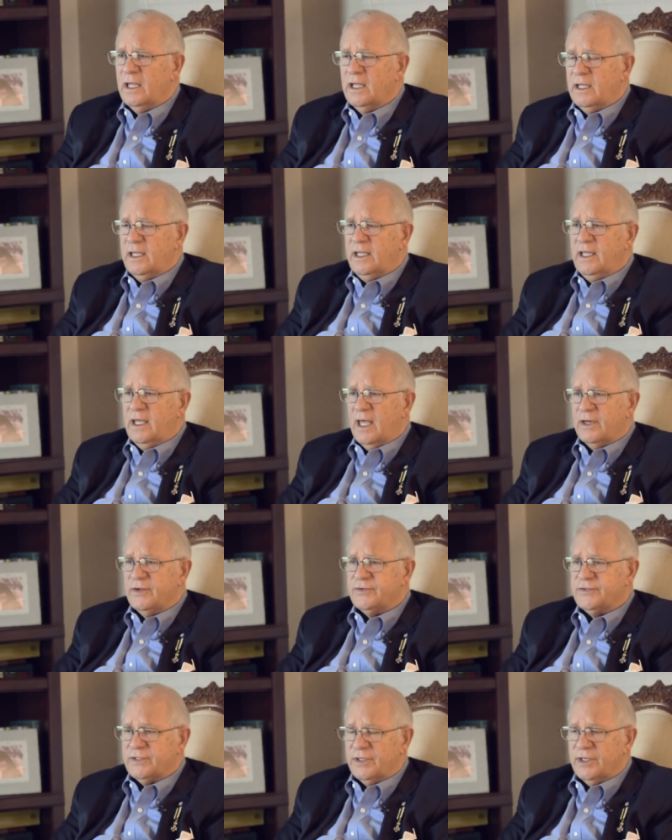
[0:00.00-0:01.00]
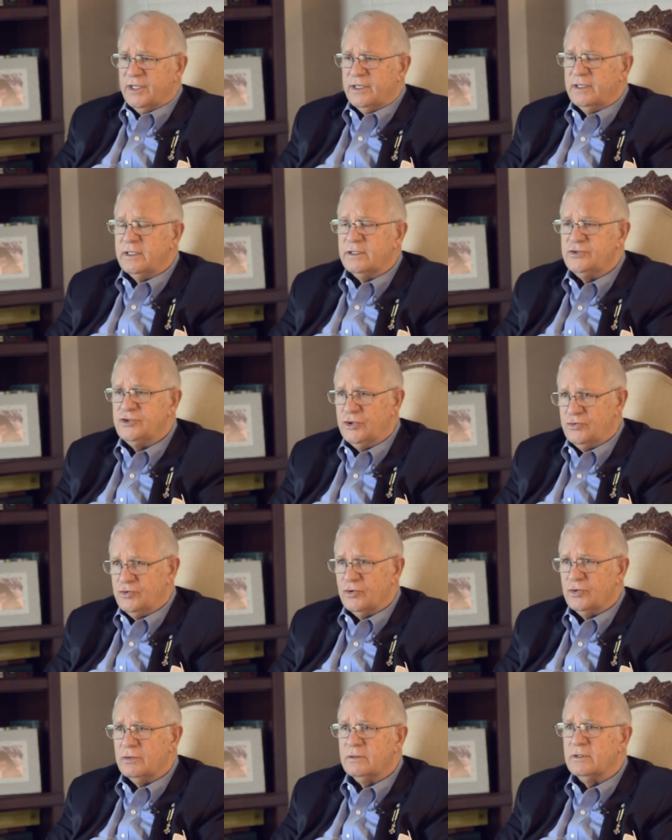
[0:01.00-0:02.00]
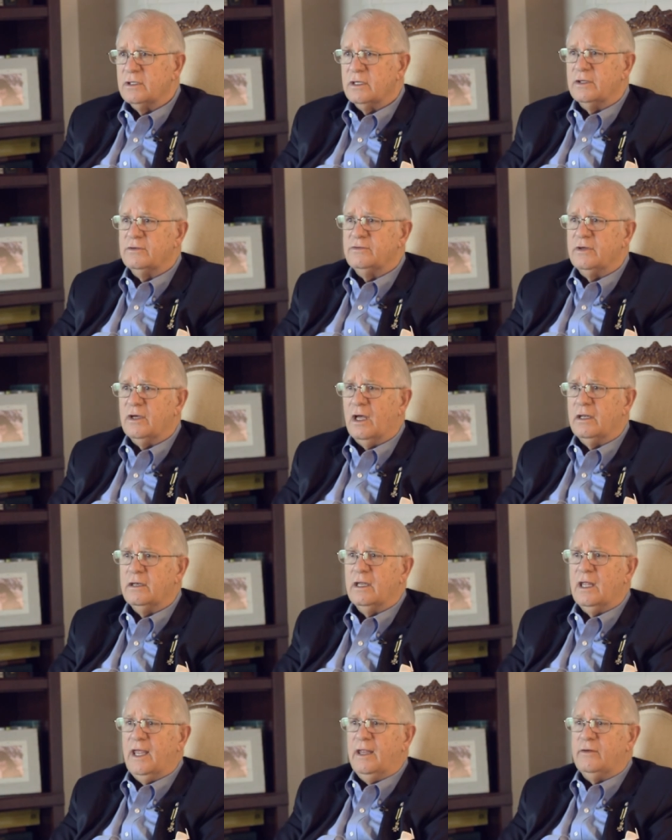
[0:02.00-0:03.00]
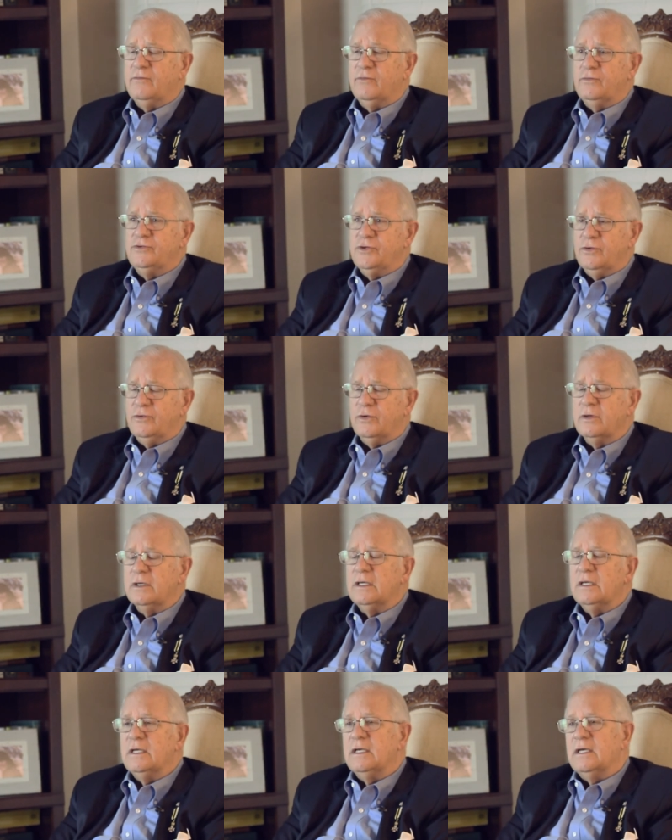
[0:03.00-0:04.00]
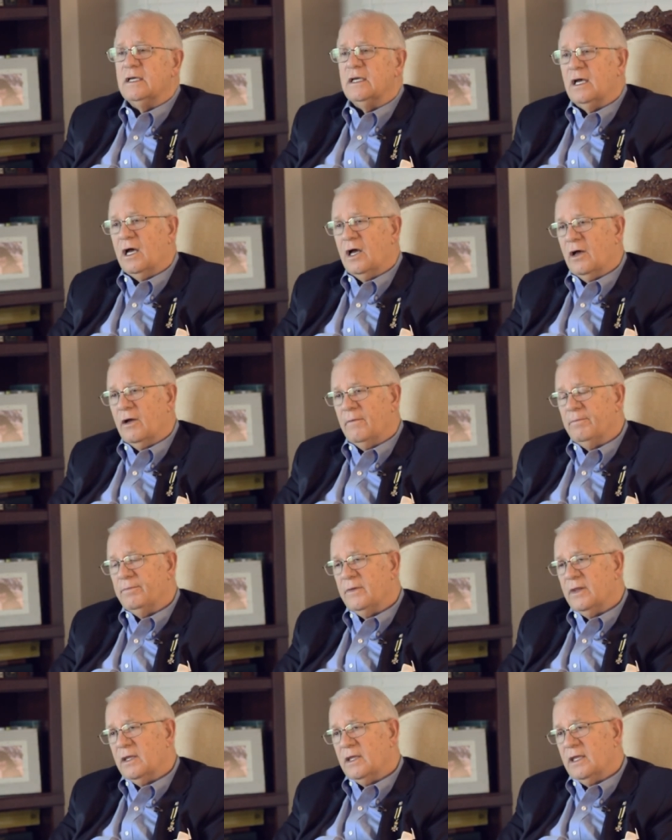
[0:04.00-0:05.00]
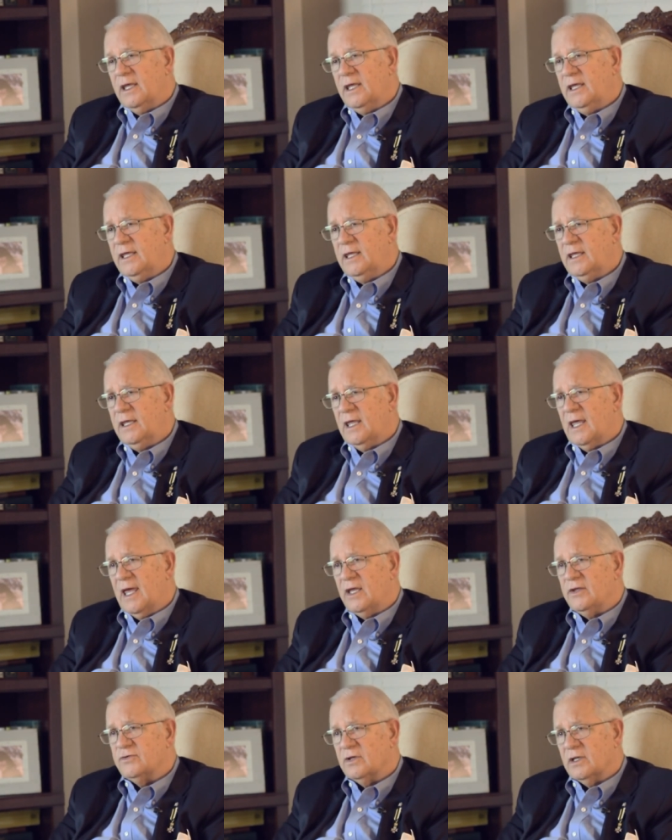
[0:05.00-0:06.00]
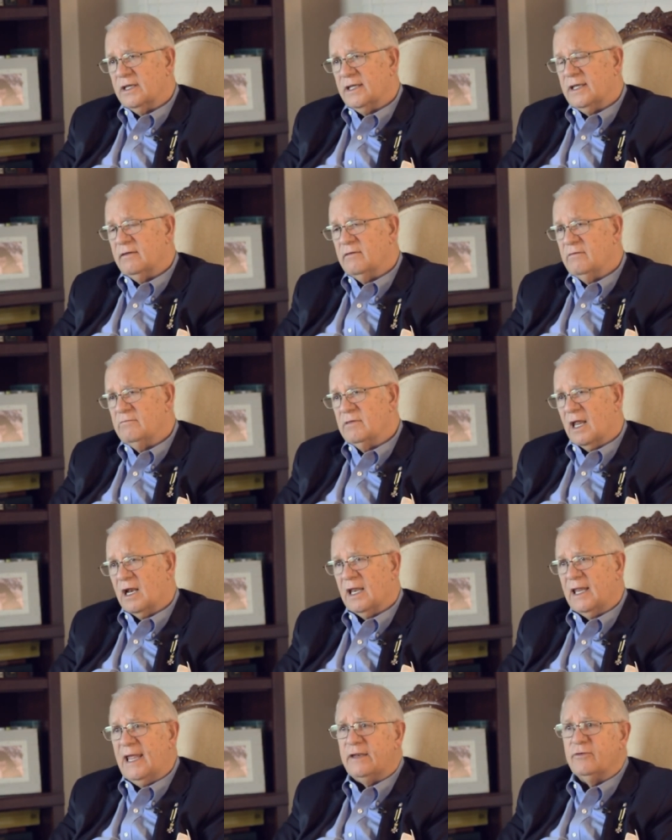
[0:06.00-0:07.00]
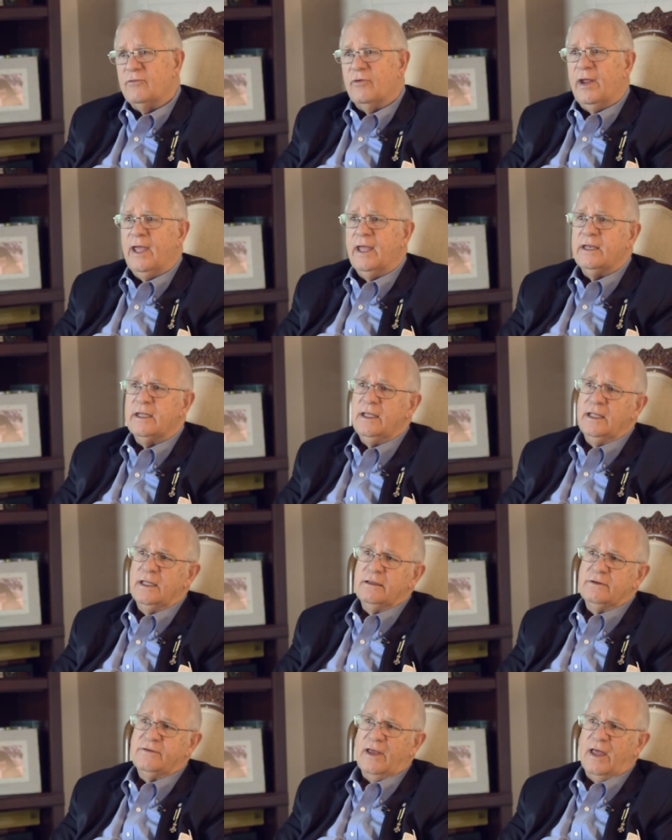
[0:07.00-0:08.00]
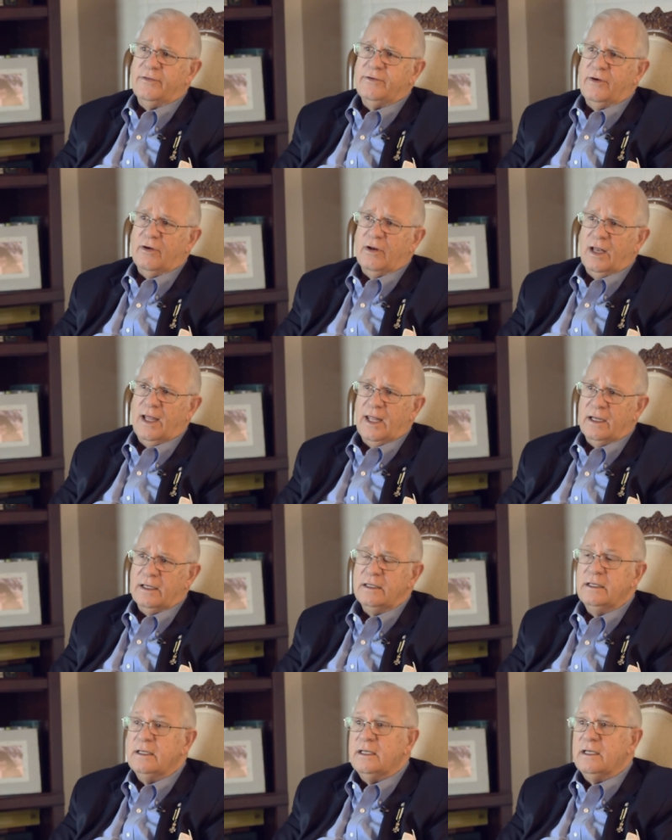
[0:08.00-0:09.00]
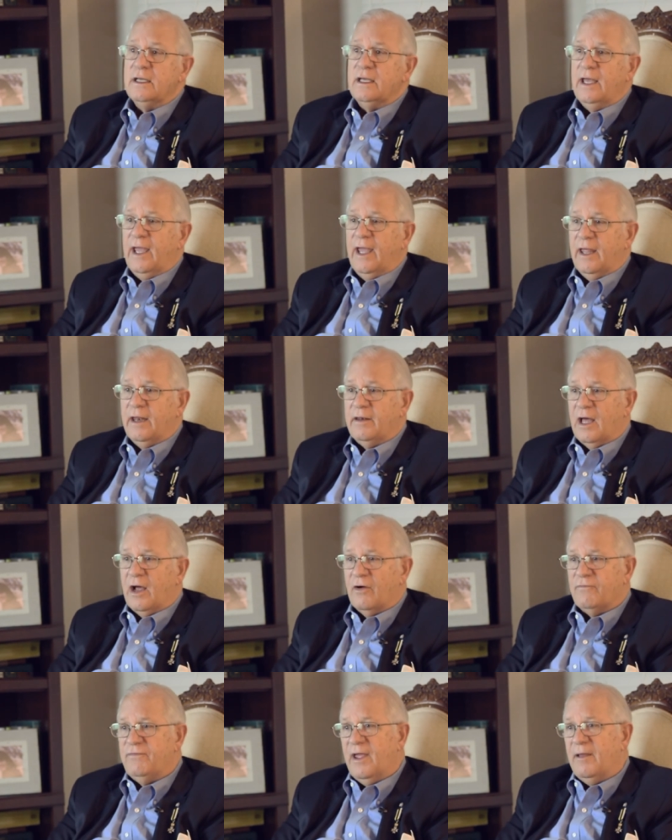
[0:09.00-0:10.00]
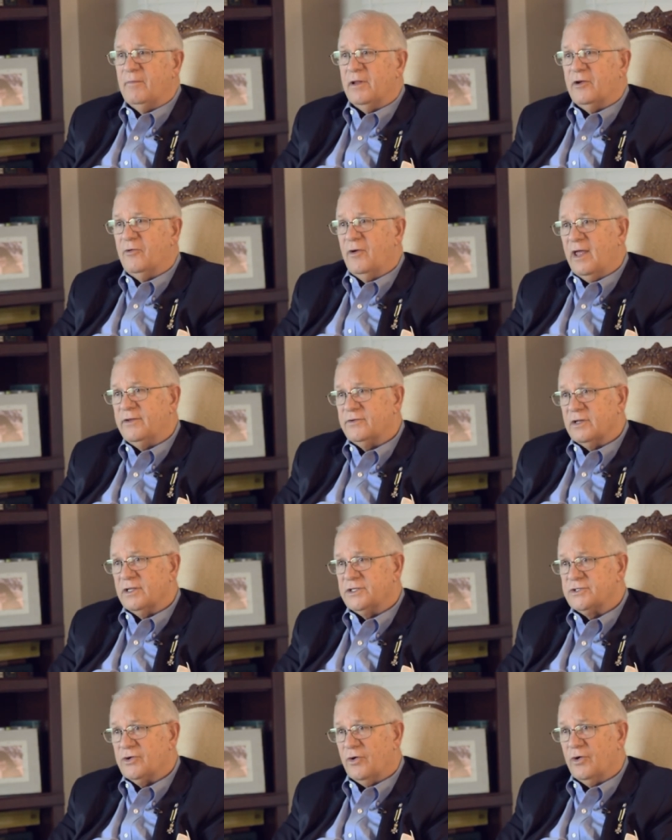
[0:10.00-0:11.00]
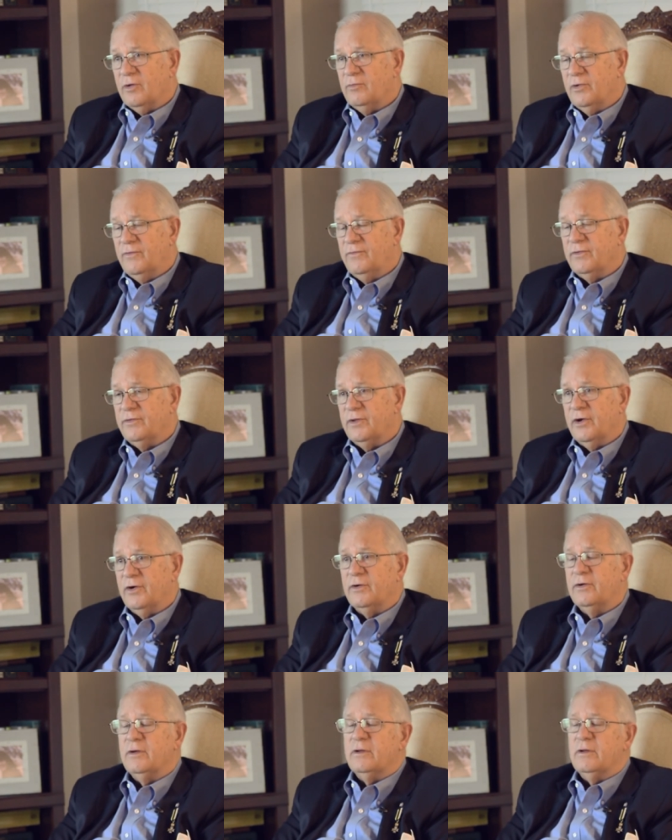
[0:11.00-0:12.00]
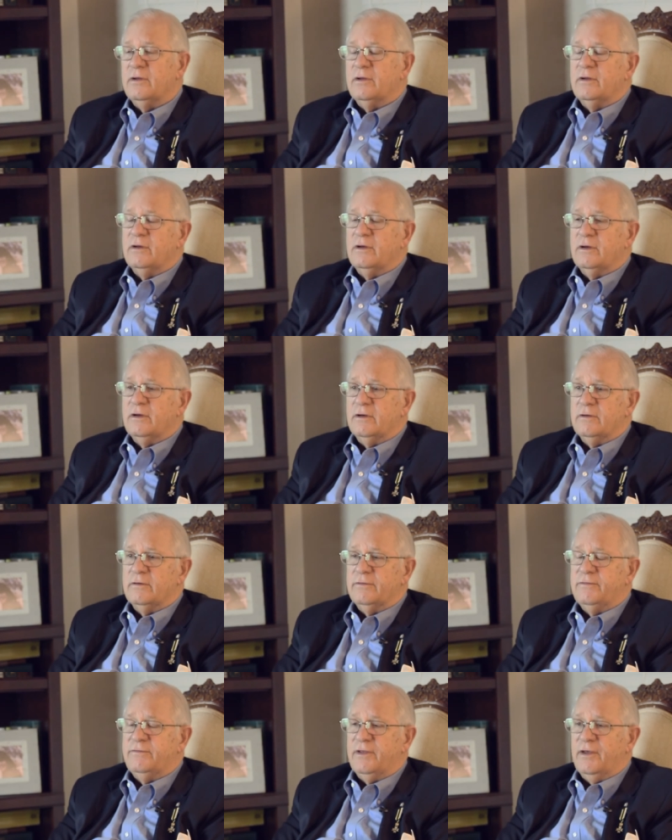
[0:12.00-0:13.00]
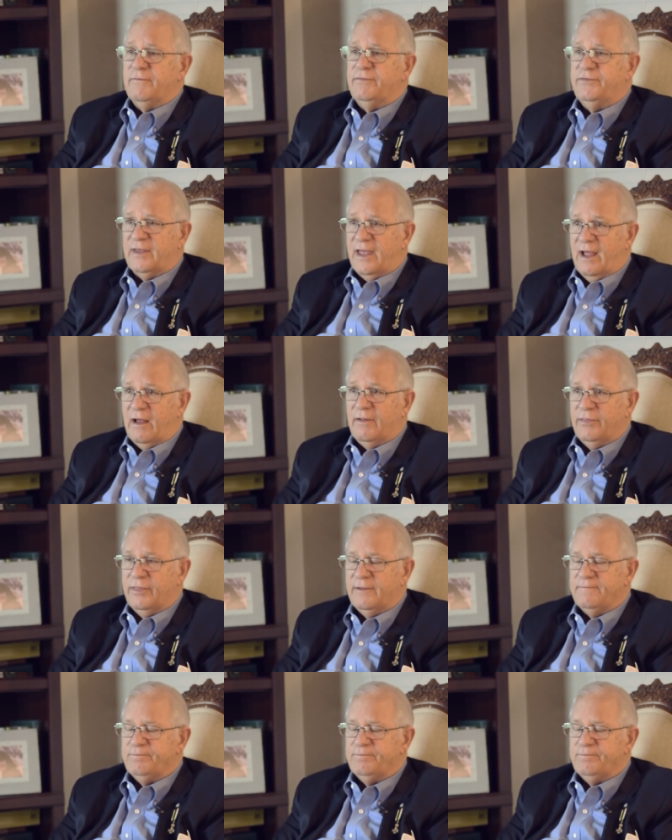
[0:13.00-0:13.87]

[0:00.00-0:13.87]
He had a son, Junior, John Andrew Jr. He actually got a land grant in South Carolina, and our family gradually started moving their self south.